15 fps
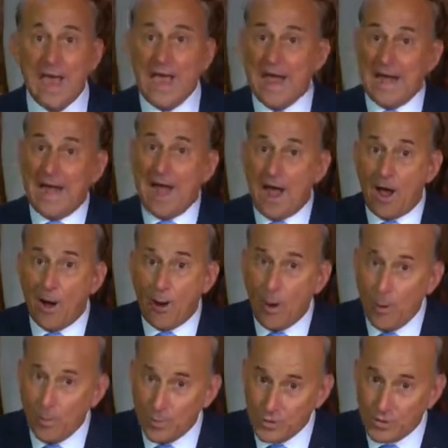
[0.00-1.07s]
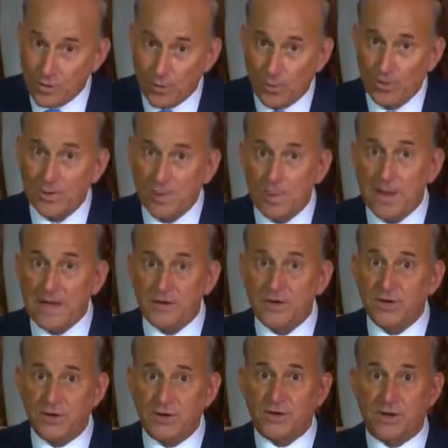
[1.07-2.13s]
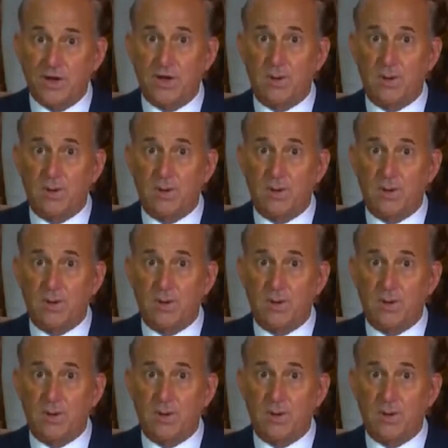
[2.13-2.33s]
And I hope, Stuart, the message is going